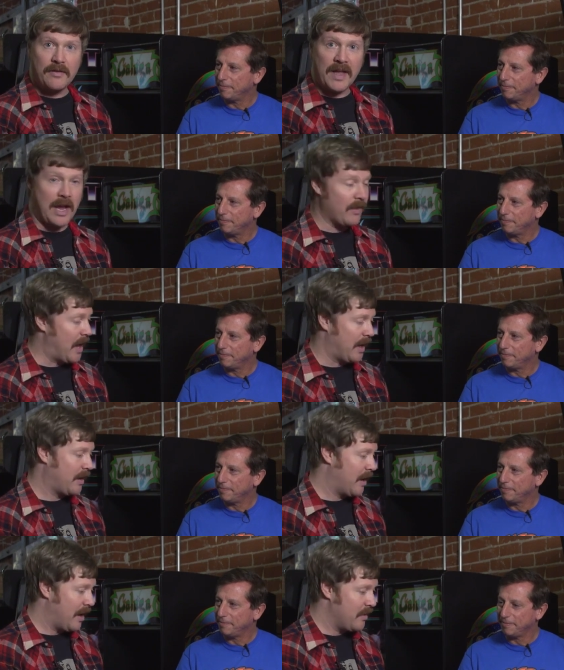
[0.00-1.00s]
Speaker 1: the thing I
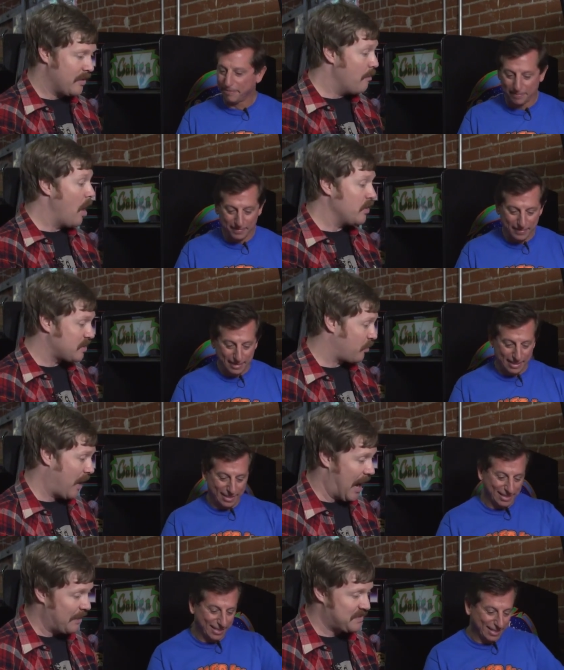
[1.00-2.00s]
like uh, the
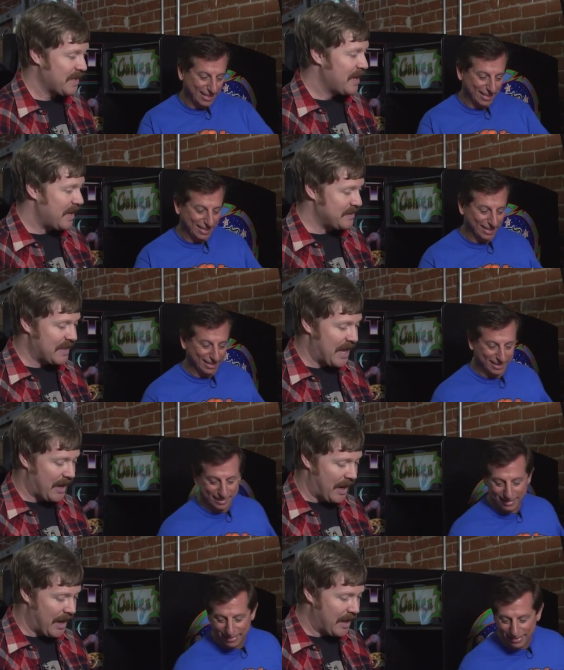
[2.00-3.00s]
most perhaps is
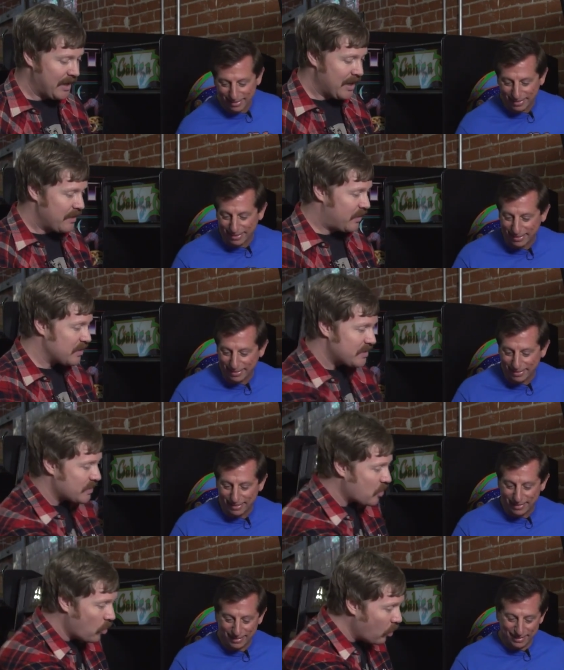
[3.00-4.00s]
that uh,
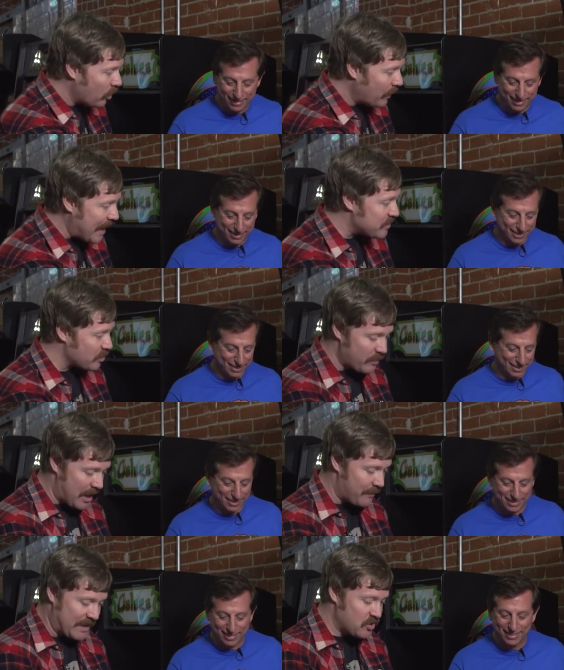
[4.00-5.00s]
there's this cool
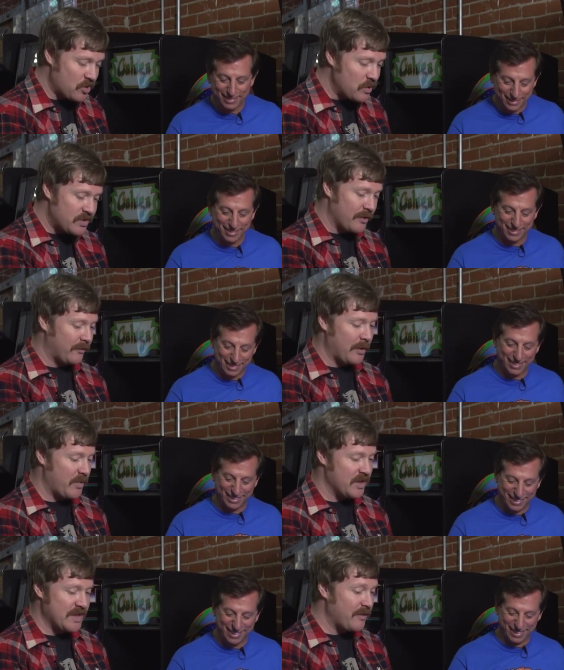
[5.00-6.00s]
laser beam that shoots your
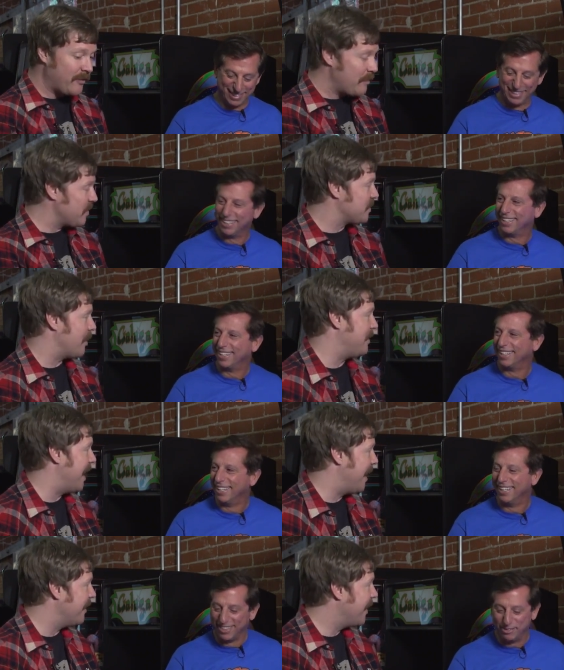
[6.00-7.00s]
flippers, and the flippers
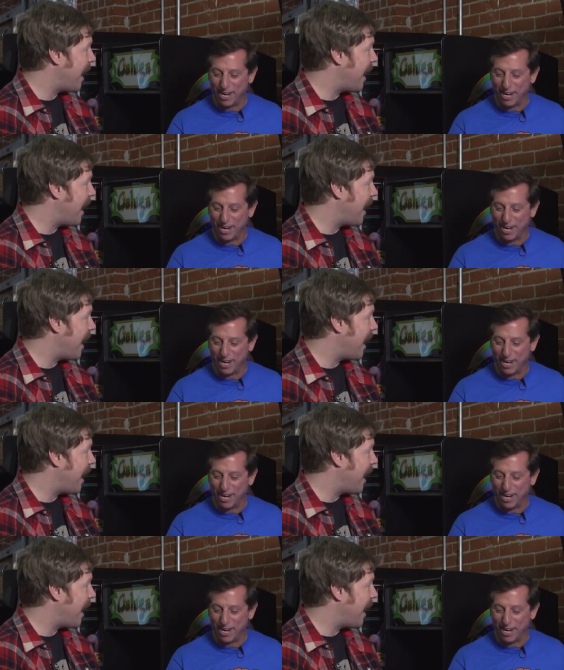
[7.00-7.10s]
go dead.